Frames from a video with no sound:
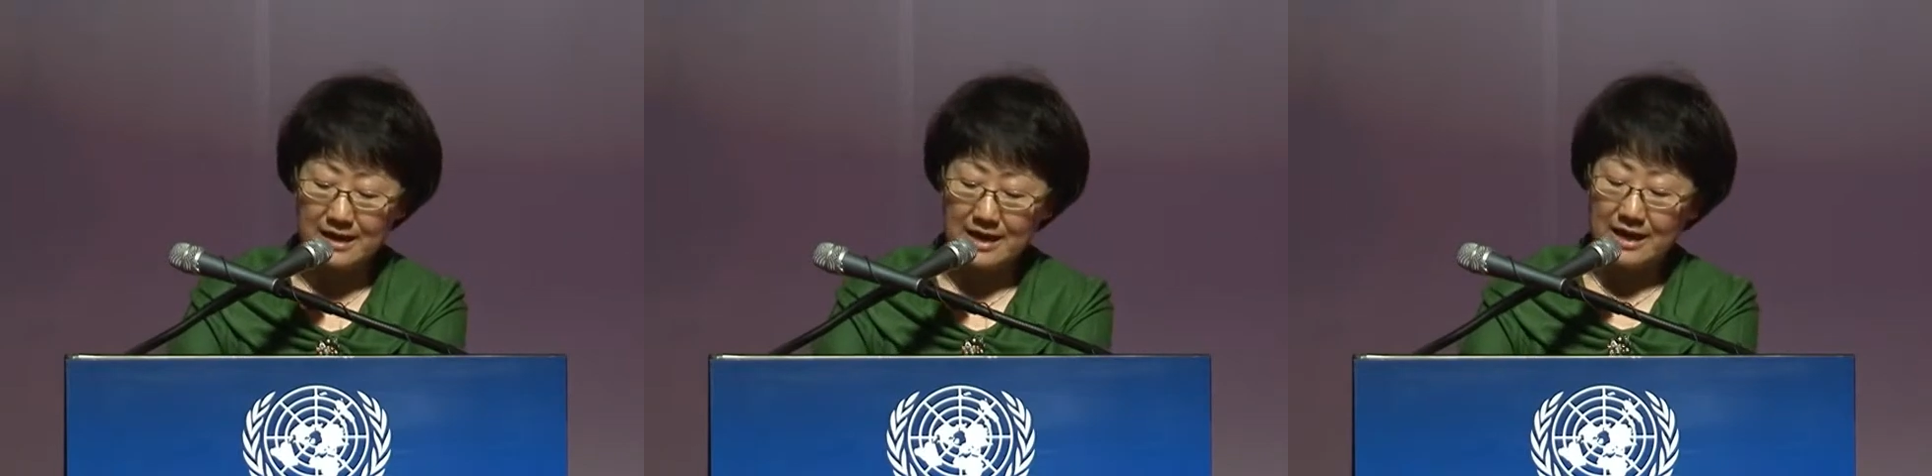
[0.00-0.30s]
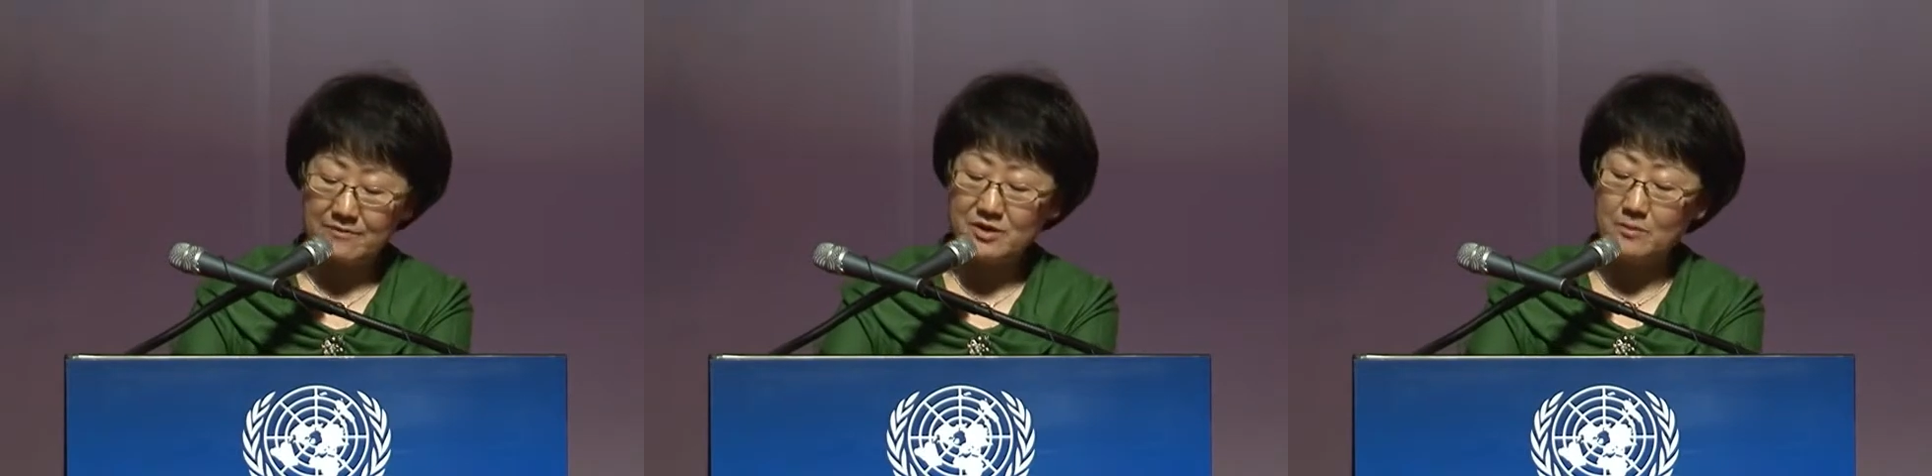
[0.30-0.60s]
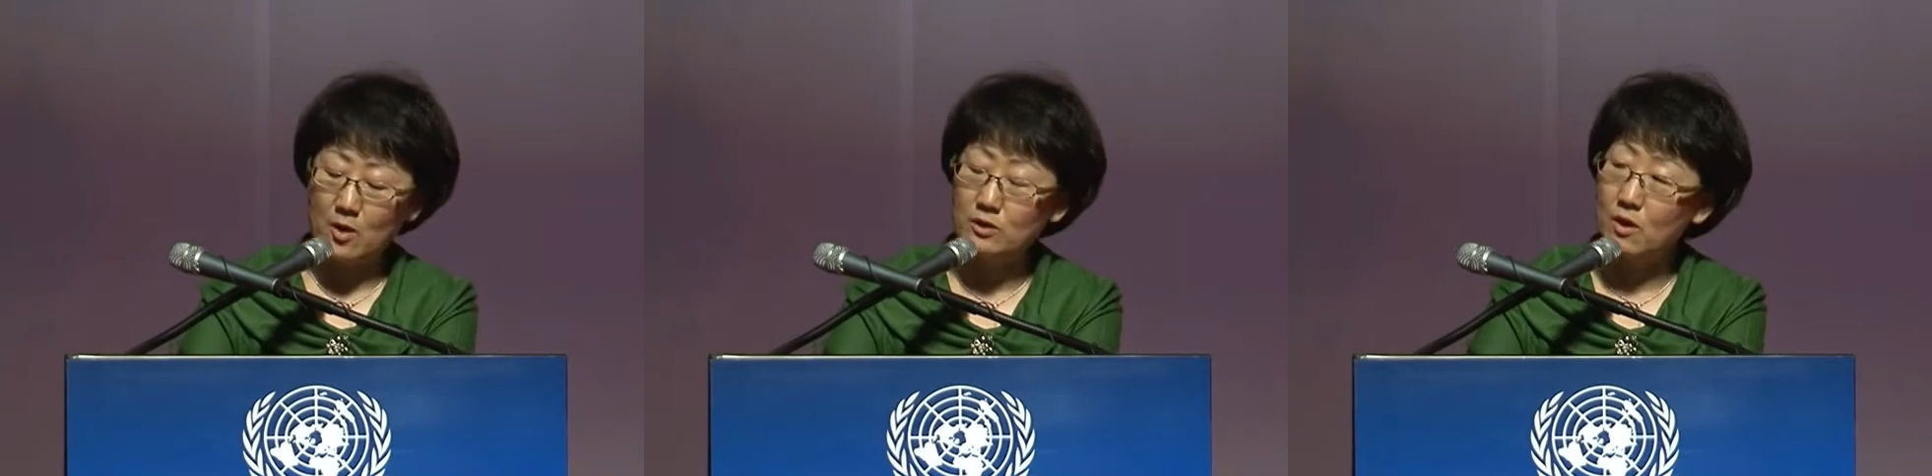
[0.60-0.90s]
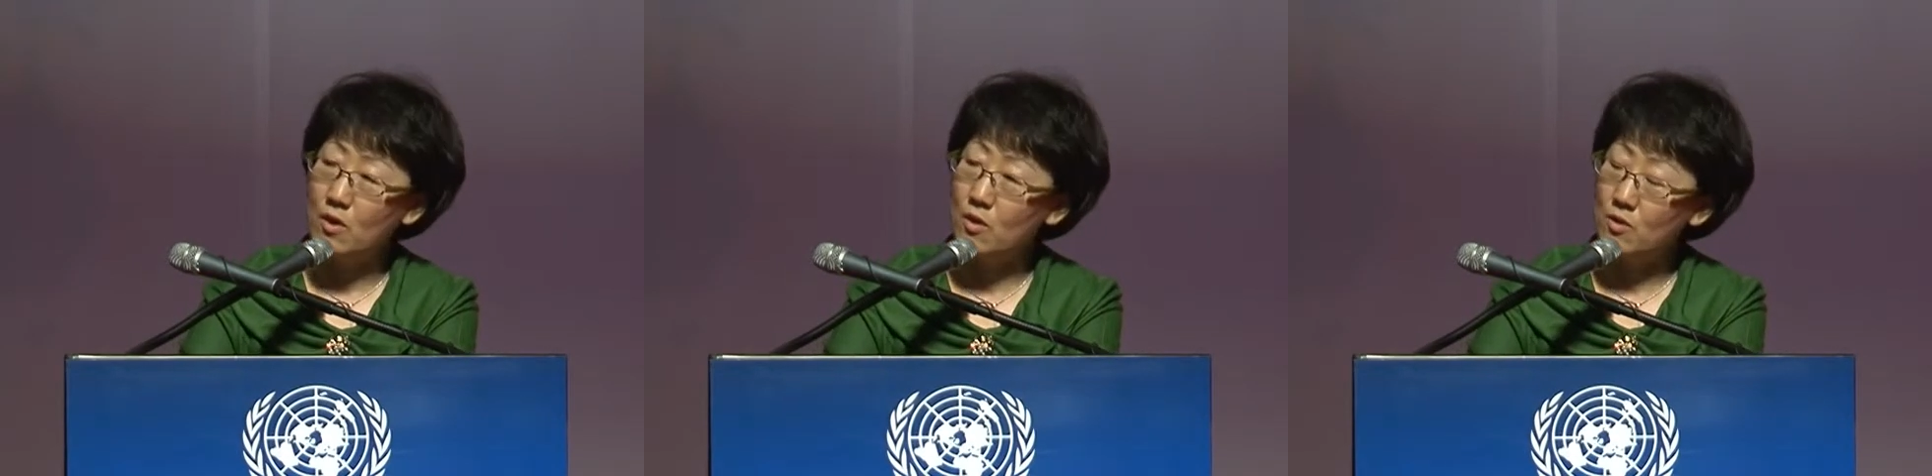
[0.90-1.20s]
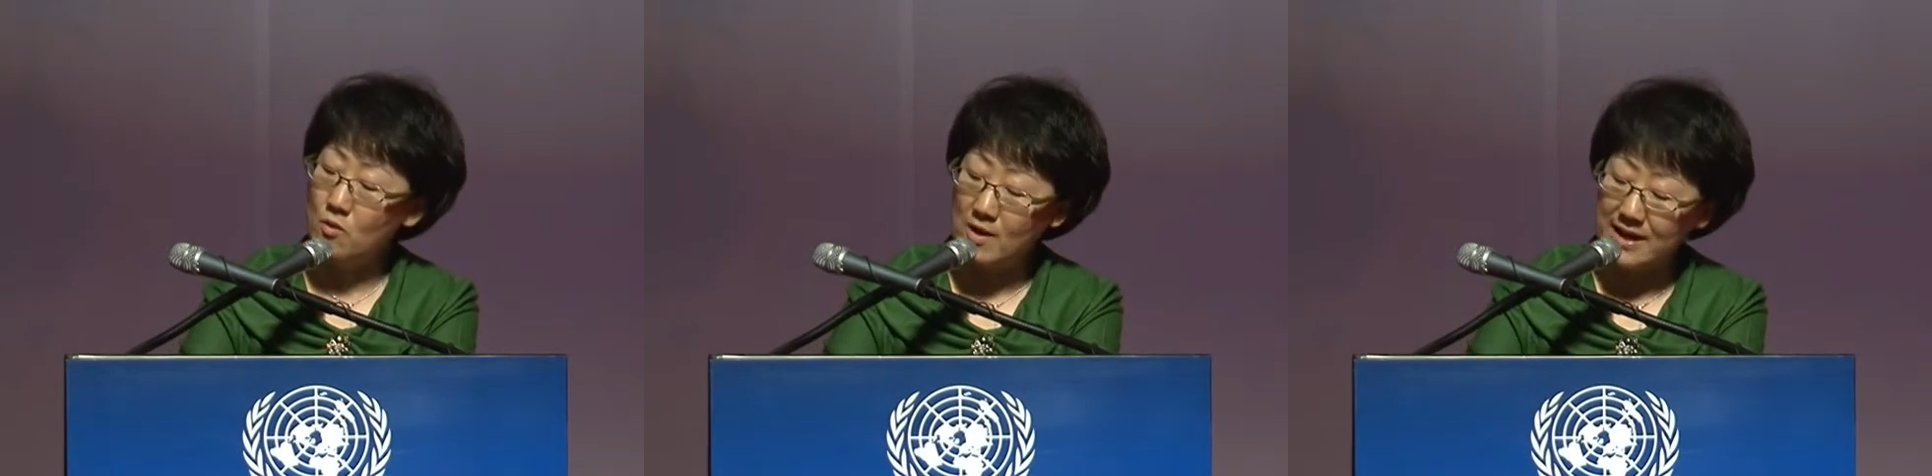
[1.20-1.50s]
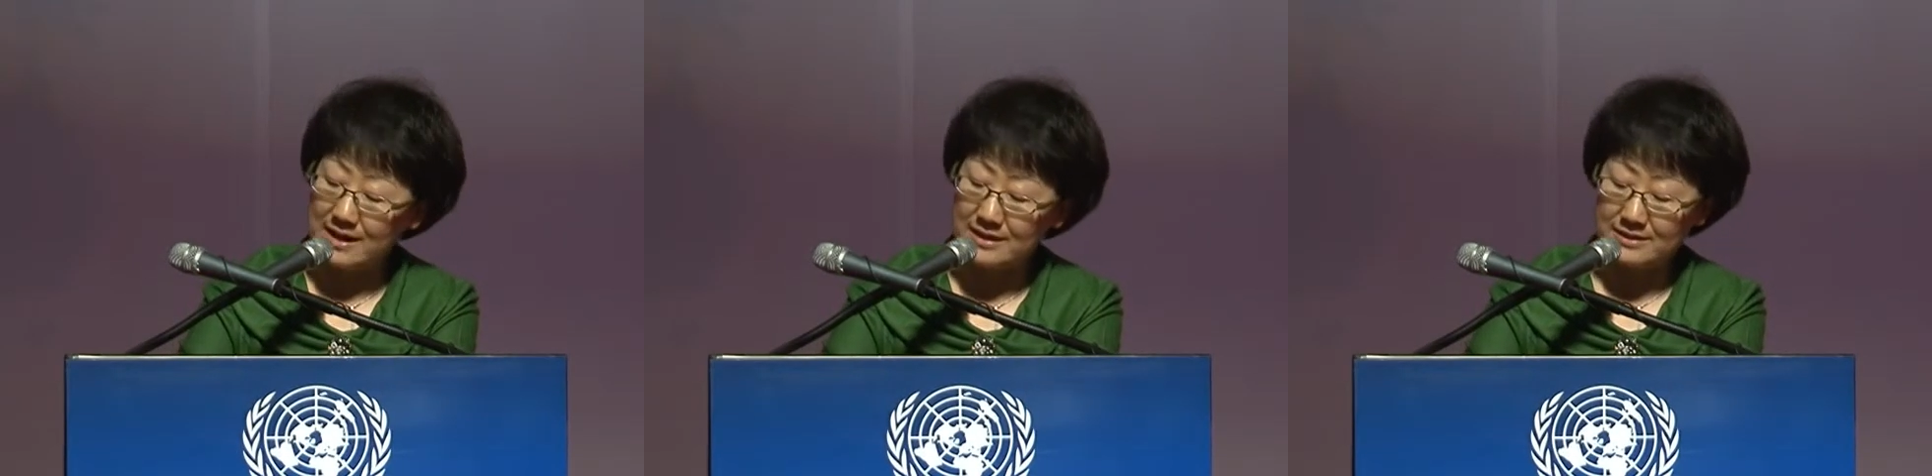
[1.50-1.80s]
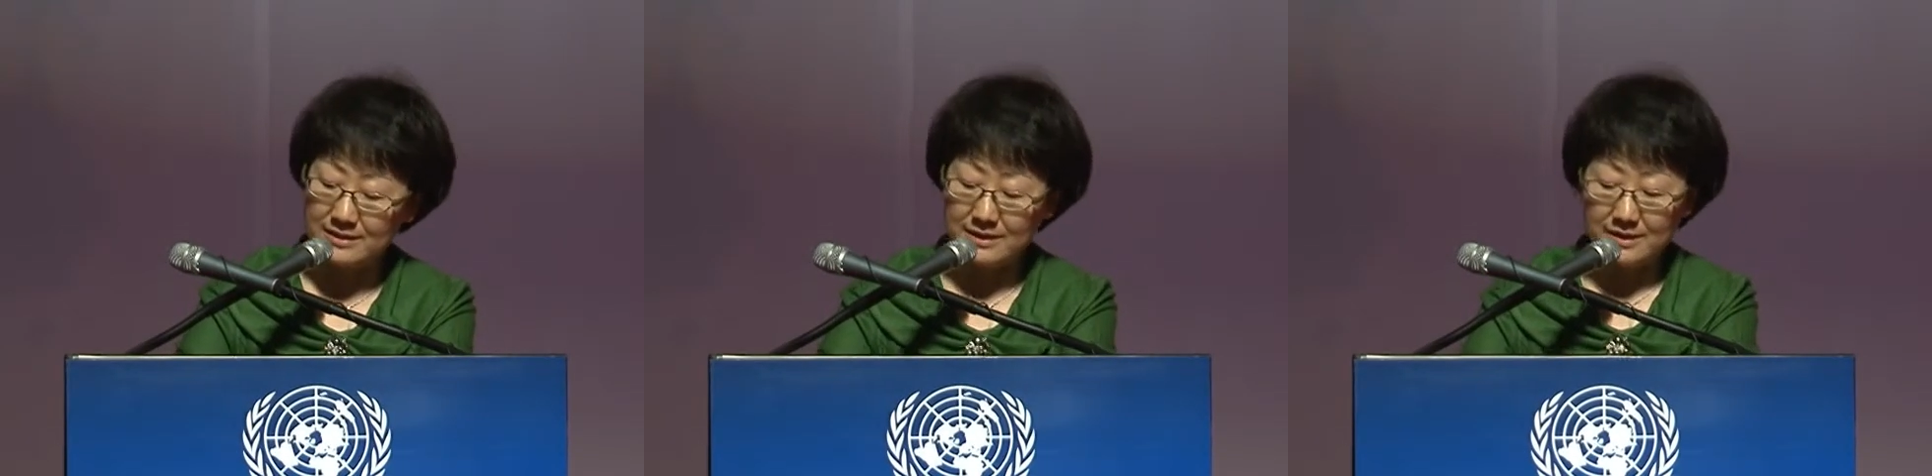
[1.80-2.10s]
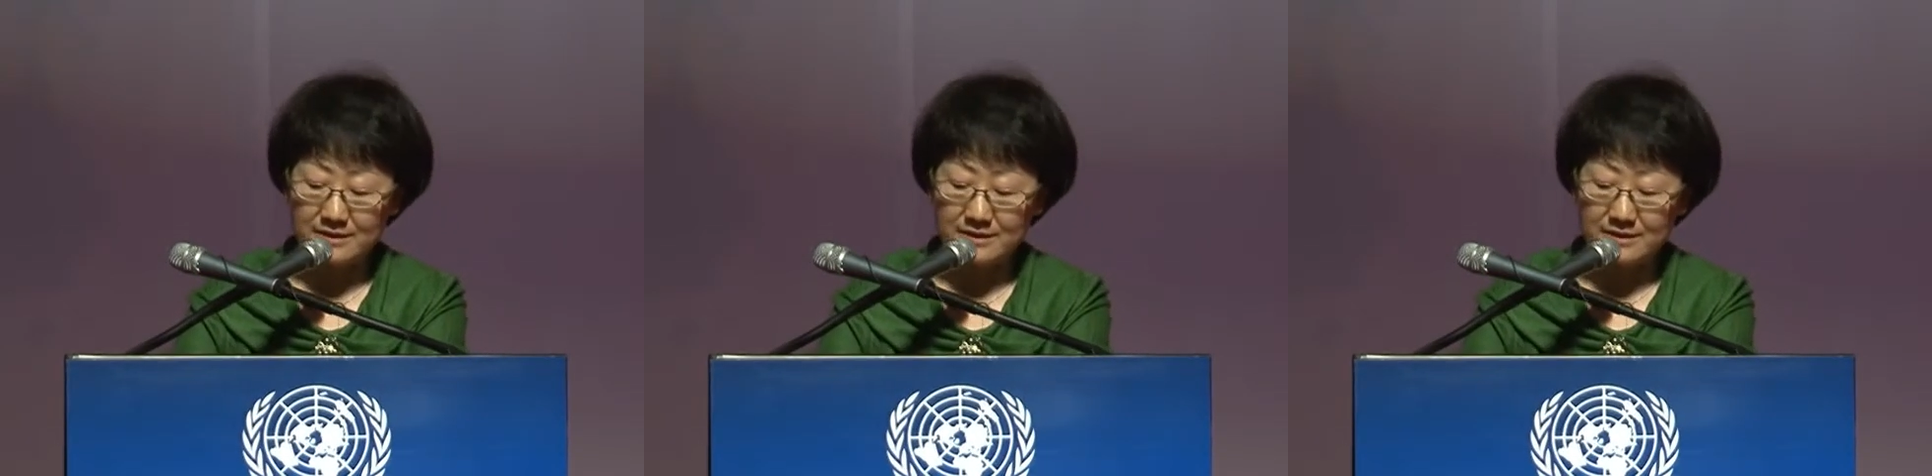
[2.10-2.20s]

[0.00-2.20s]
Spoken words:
have come a long way